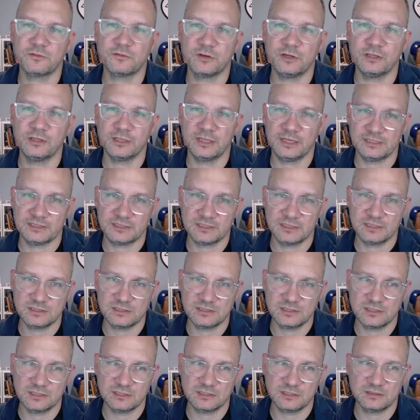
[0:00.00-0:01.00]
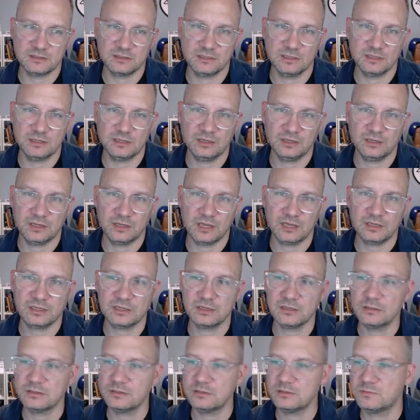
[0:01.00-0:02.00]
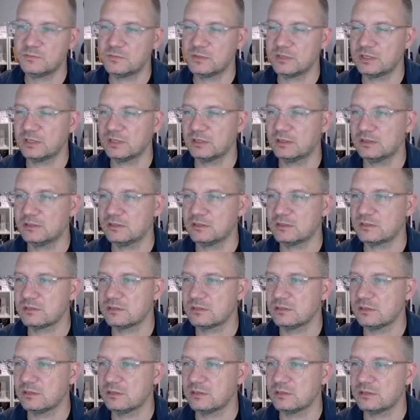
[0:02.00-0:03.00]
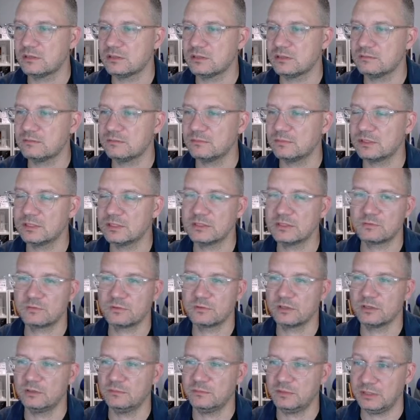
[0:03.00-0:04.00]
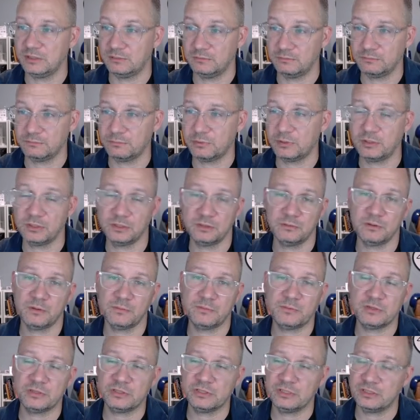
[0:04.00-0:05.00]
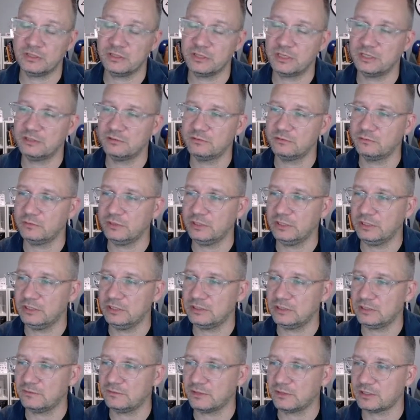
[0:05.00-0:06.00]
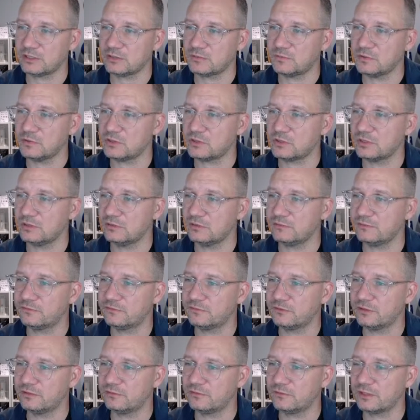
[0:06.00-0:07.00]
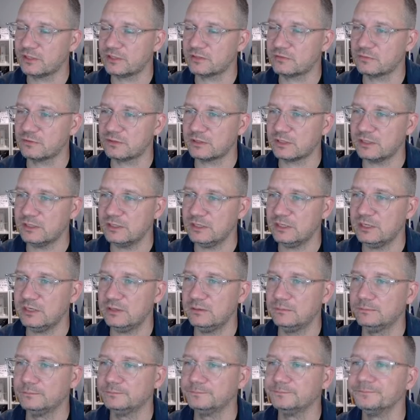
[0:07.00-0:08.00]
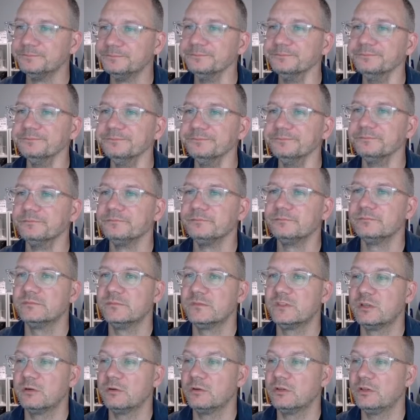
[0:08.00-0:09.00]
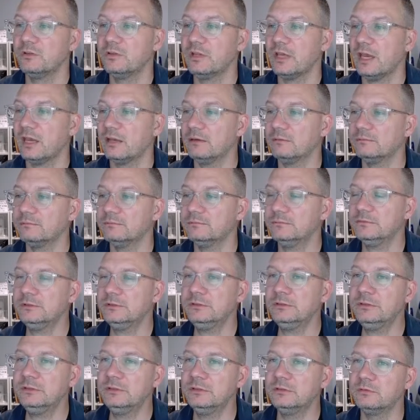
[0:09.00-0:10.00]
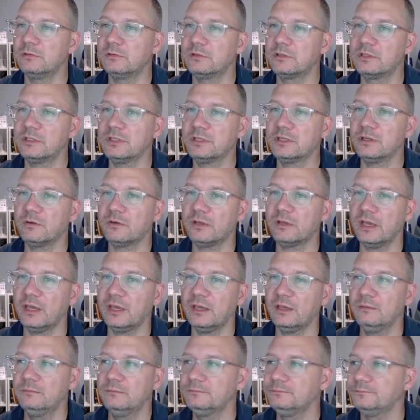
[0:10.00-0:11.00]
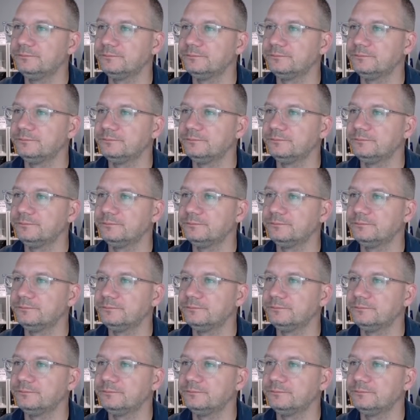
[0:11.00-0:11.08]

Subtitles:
licensing icons because we're going to be putting them up on the internet, and we need to give attribution if that's what they need. So we'll do that. We'll click OK.